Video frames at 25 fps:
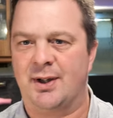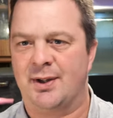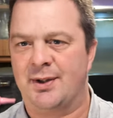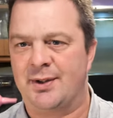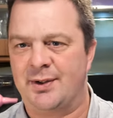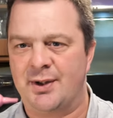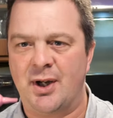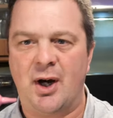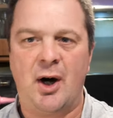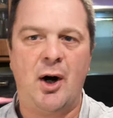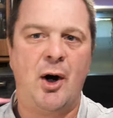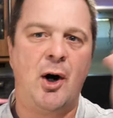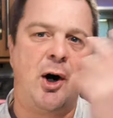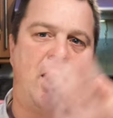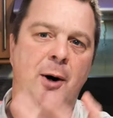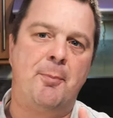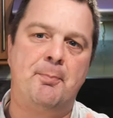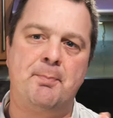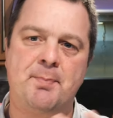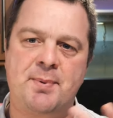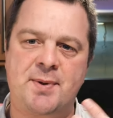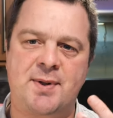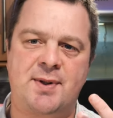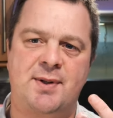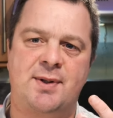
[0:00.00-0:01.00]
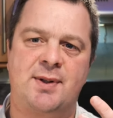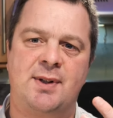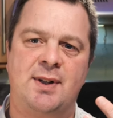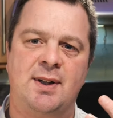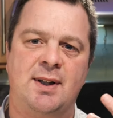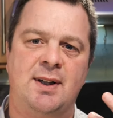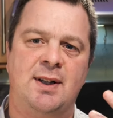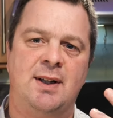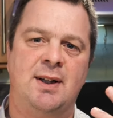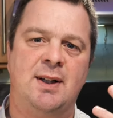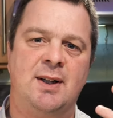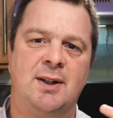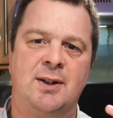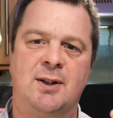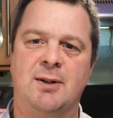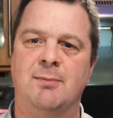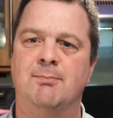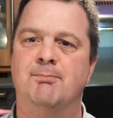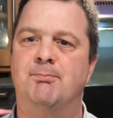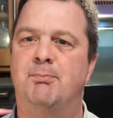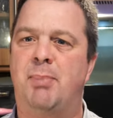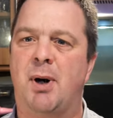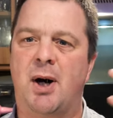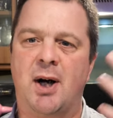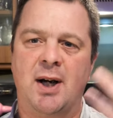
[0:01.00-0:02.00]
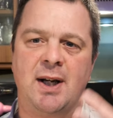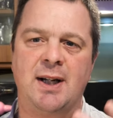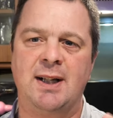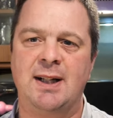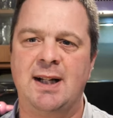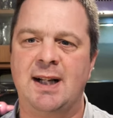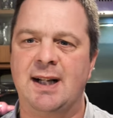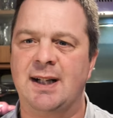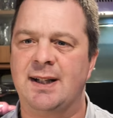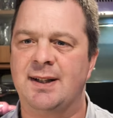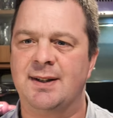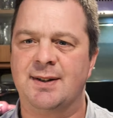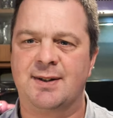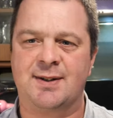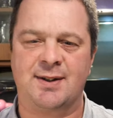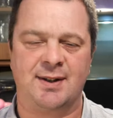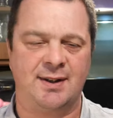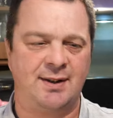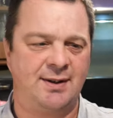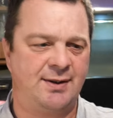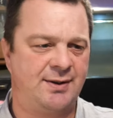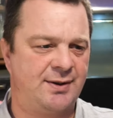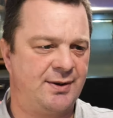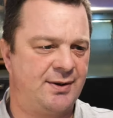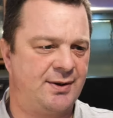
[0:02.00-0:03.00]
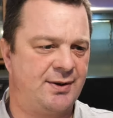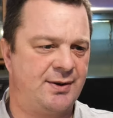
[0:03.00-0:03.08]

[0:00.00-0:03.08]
and the hops combining to,